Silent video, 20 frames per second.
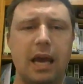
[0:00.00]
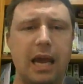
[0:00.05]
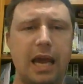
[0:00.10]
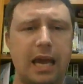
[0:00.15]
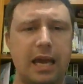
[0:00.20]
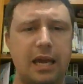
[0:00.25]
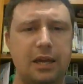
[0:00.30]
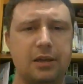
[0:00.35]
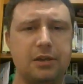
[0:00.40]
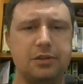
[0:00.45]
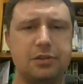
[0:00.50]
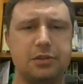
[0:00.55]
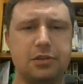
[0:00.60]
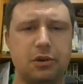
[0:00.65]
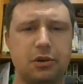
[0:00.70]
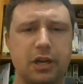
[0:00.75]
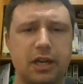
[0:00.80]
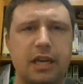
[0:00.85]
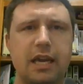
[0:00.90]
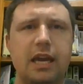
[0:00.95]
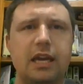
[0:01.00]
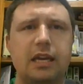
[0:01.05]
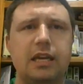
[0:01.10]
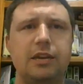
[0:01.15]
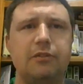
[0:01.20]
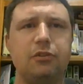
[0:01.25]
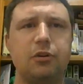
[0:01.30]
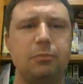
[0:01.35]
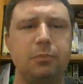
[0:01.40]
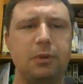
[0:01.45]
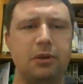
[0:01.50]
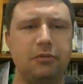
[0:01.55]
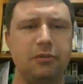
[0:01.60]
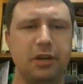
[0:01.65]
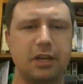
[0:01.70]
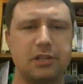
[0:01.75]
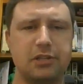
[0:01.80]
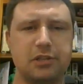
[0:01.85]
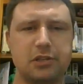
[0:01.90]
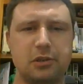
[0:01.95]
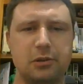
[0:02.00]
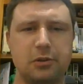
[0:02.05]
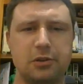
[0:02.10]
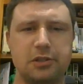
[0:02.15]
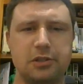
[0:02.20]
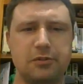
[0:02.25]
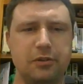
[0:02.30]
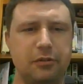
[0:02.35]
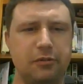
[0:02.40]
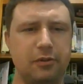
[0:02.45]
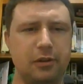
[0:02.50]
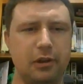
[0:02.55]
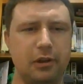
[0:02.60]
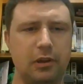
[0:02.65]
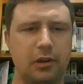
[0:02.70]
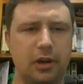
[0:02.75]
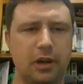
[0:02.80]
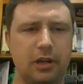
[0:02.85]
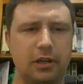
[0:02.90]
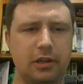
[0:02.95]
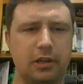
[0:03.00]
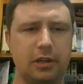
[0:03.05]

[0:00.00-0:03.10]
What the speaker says: and I can give you a bit of an exclusive if you like.